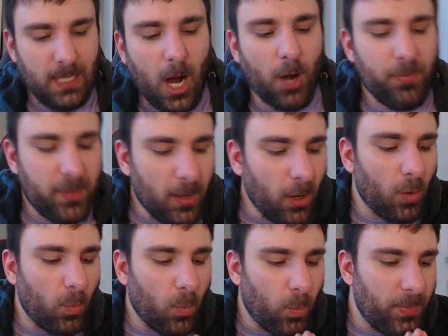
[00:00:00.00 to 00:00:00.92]
There
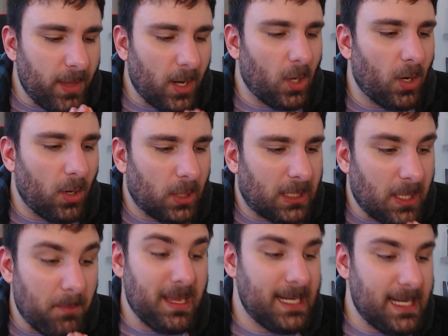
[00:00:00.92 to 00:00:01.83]
are
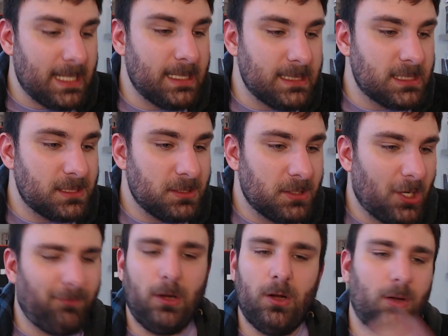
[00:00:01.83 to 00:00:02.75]
comedians
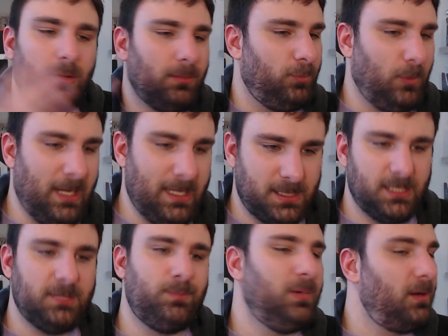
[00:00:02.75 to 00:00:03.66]
of all
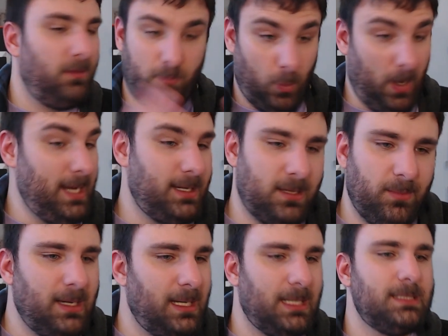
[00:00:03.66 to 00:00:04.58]
races, but white
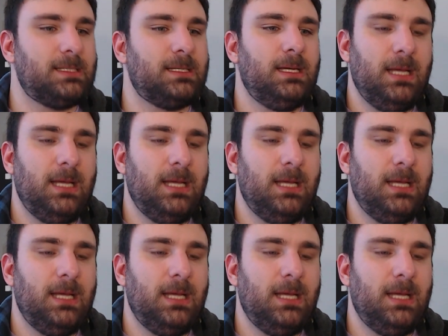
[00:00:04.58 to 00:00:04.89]
comedians